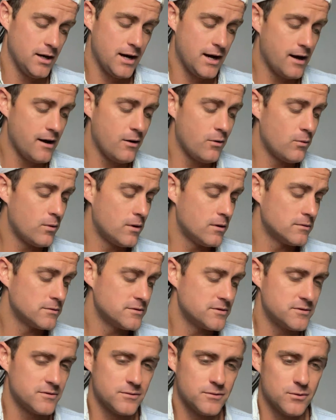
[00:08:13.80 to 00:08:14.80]
I
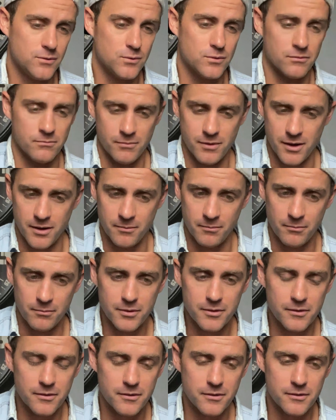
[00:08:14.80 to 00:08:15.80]
want to
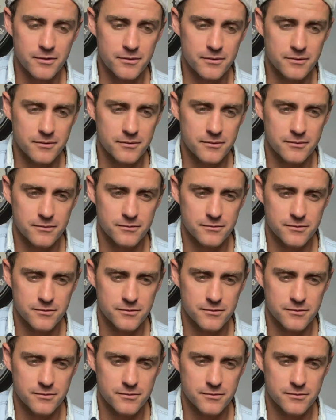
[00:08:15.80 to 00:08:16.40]
remember.